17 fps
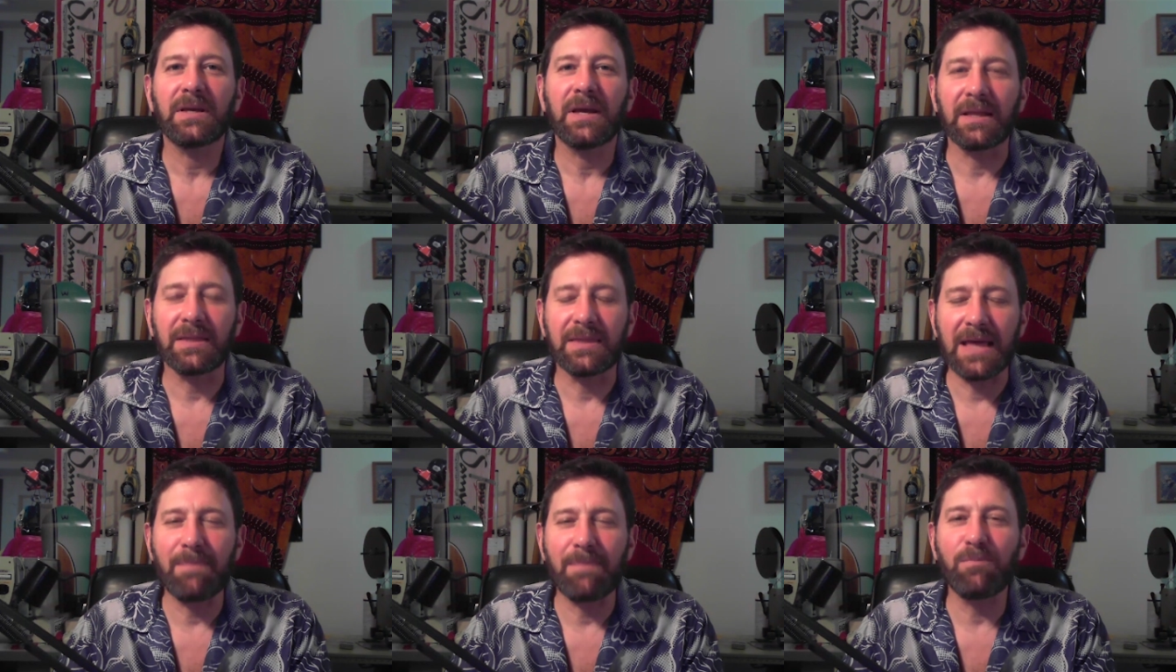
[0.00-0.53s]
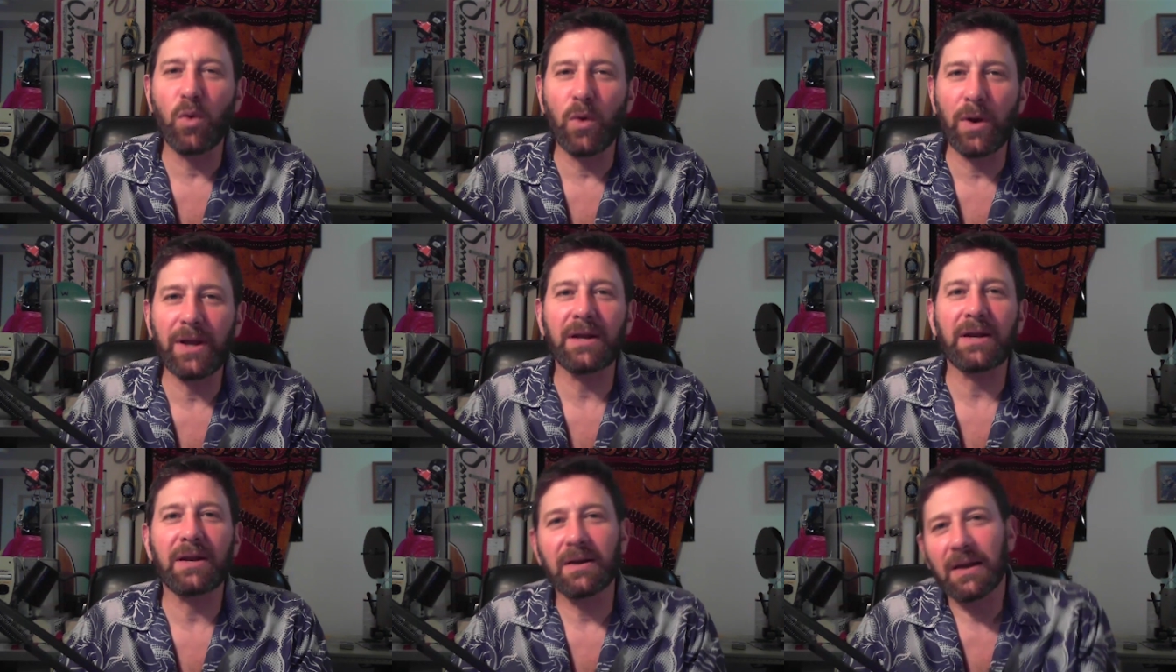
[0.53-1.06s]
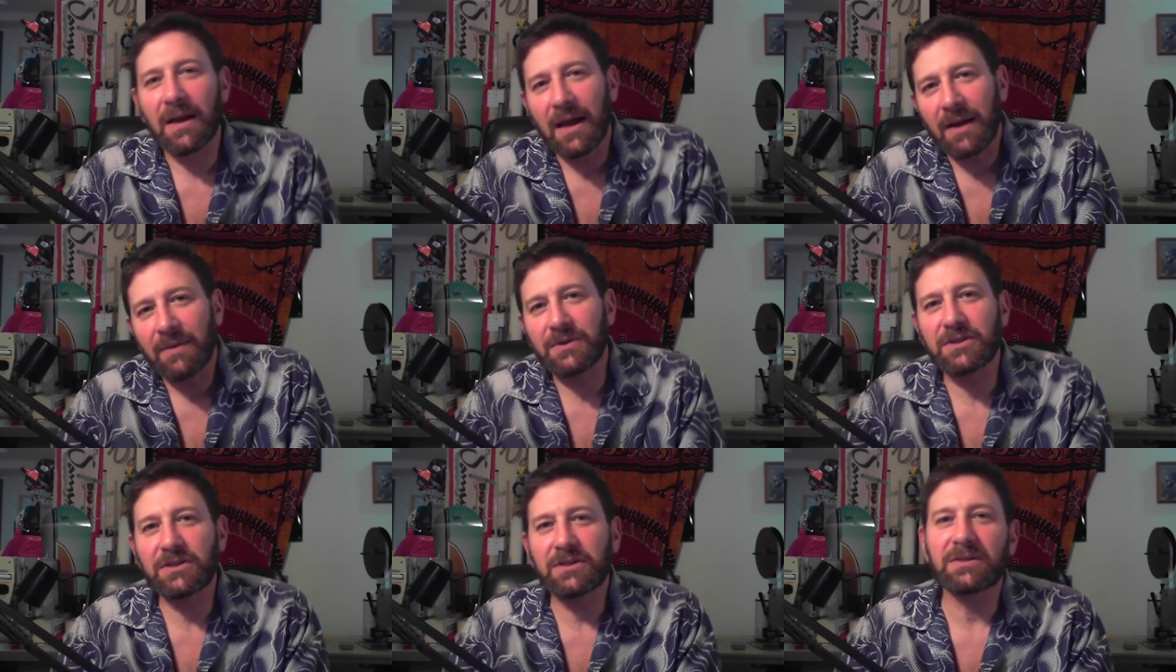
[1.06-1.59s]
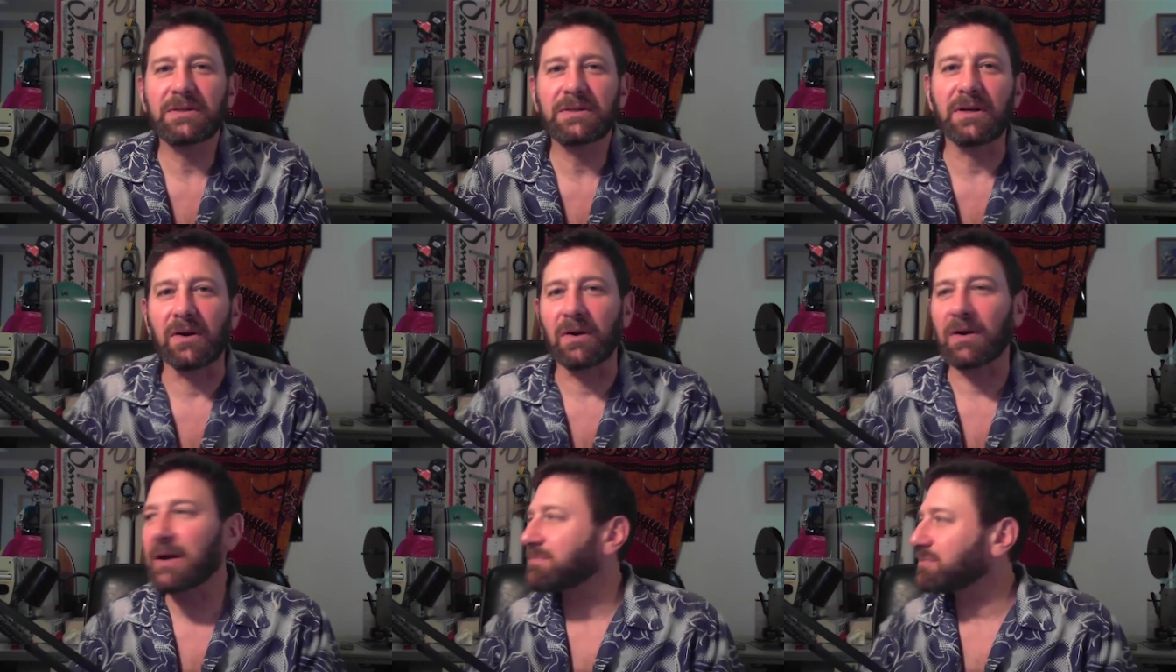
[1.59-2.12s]
At that point, I was, you
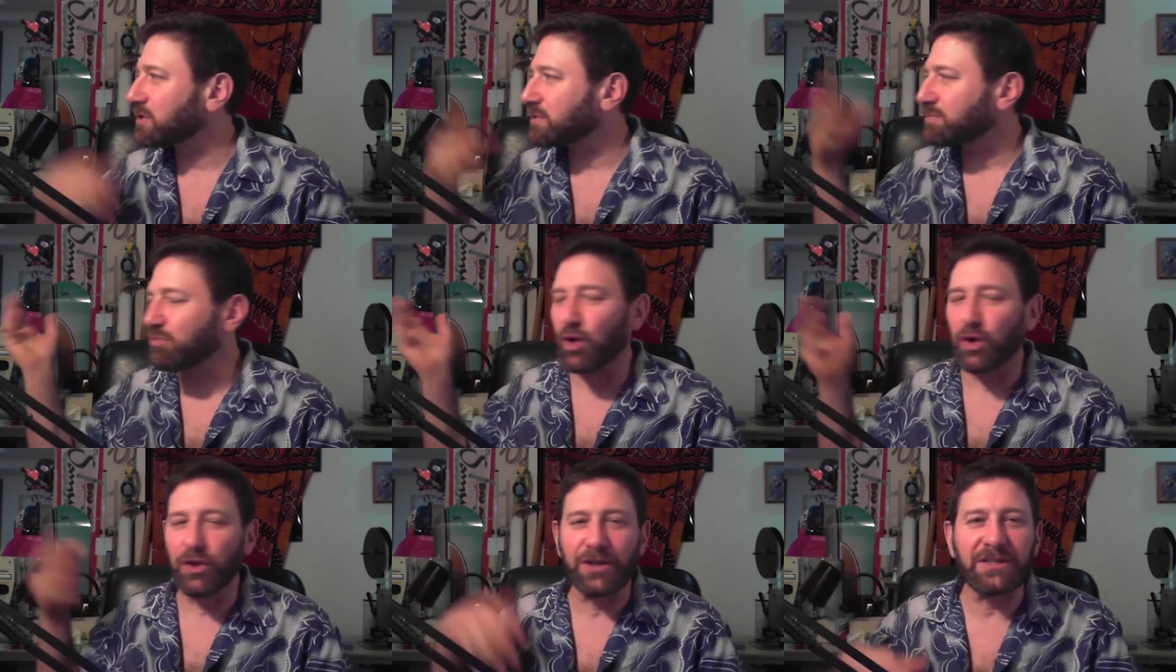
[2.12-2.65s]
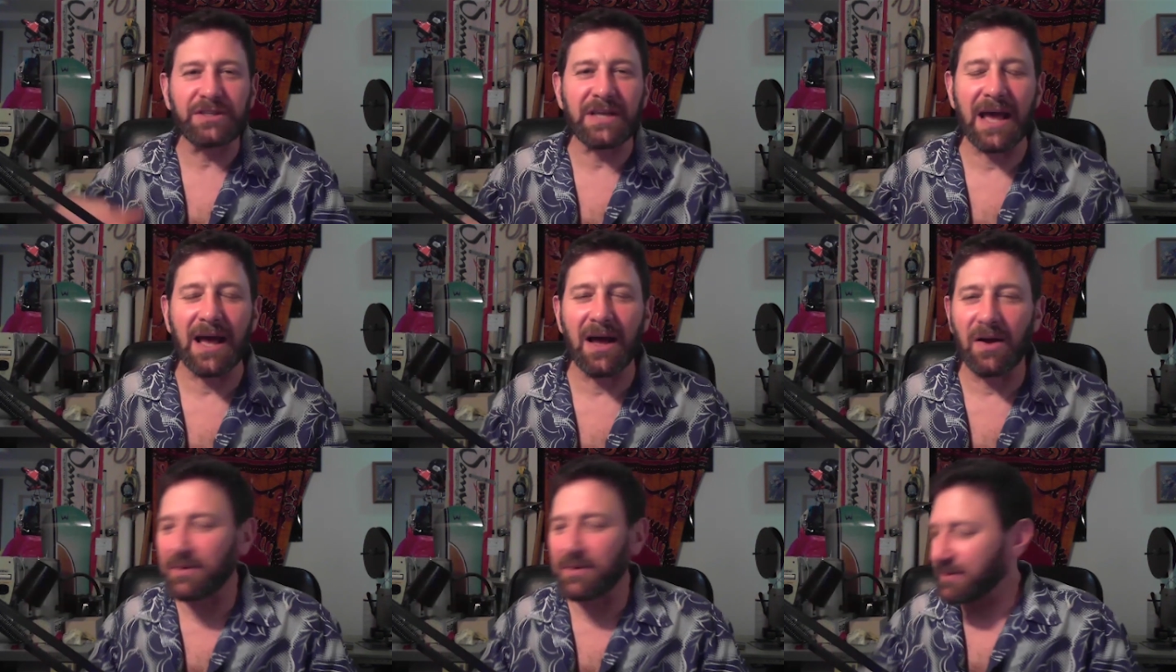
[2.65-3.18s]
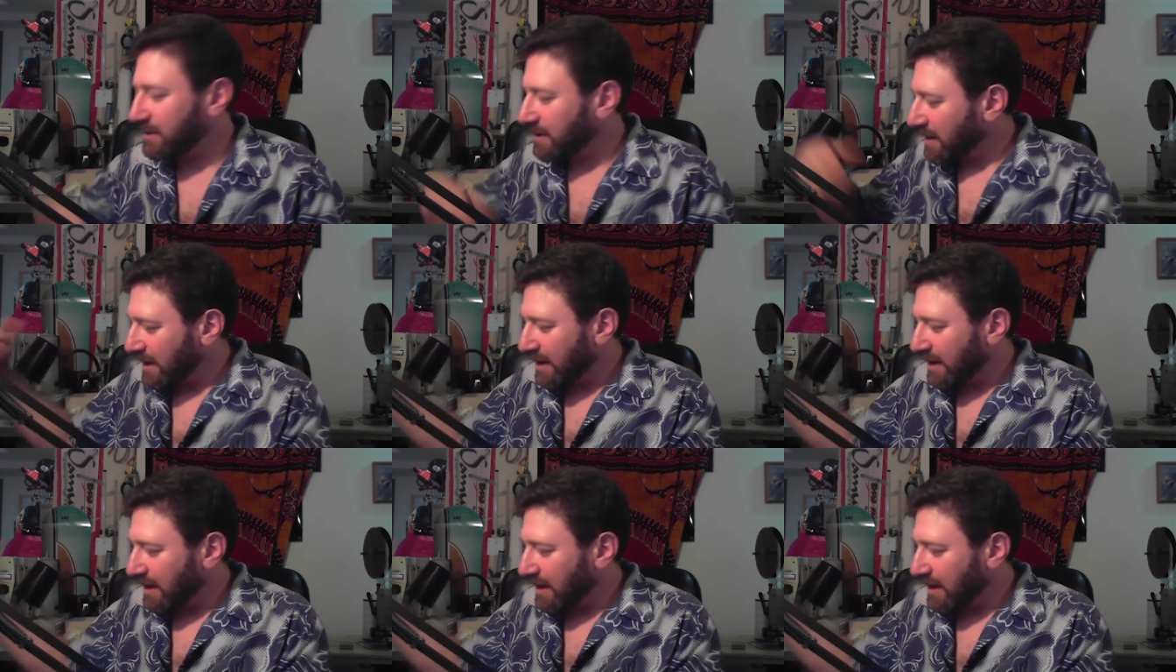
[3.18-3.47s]
know, I just pulled it down